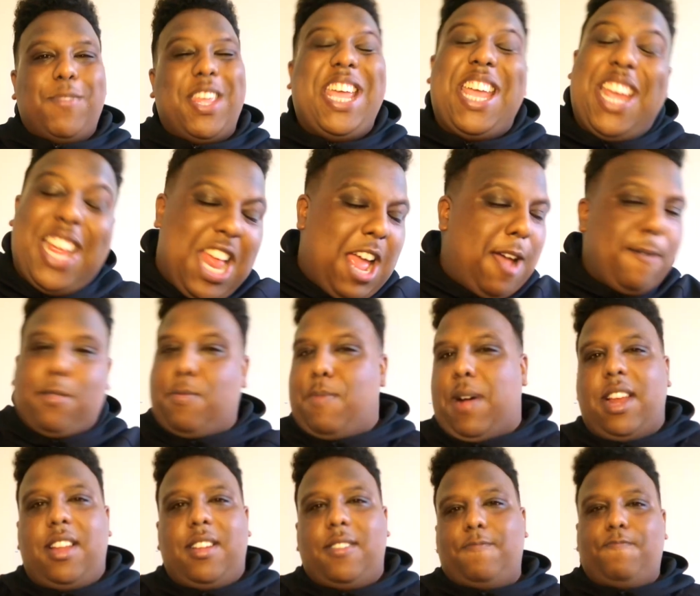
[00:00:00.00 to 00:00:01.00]
Inept,
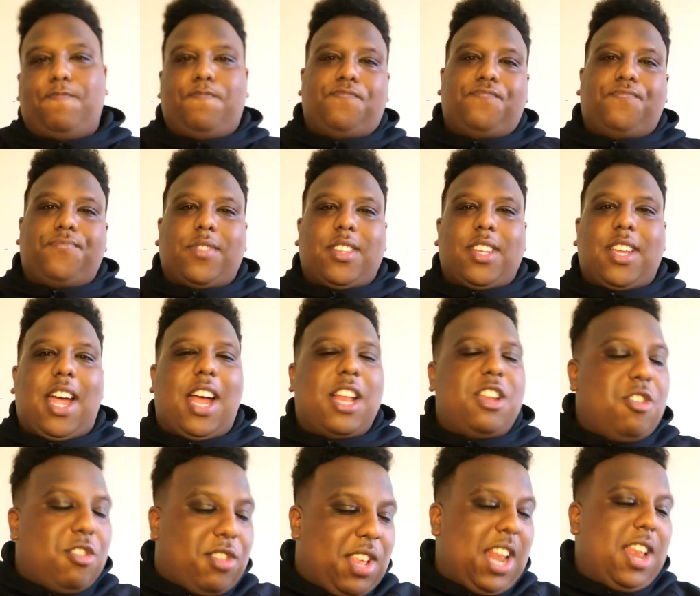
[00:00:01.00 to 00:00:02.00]
man. And
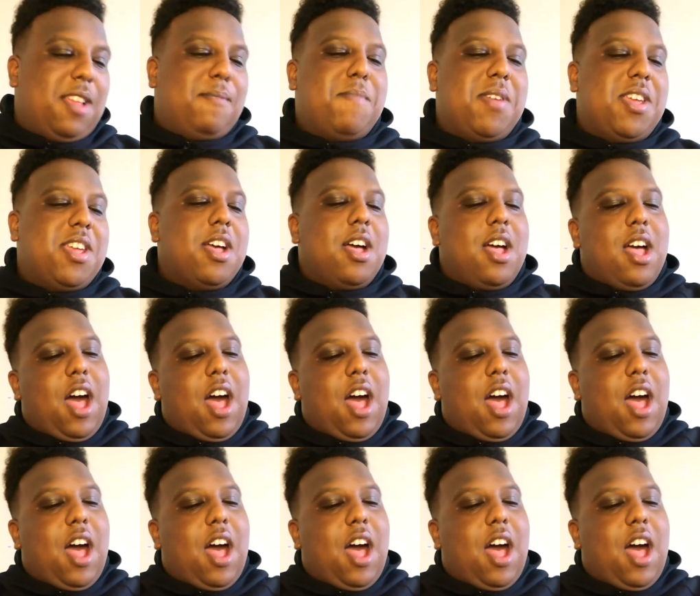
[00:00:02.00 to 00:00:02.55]
you're telling me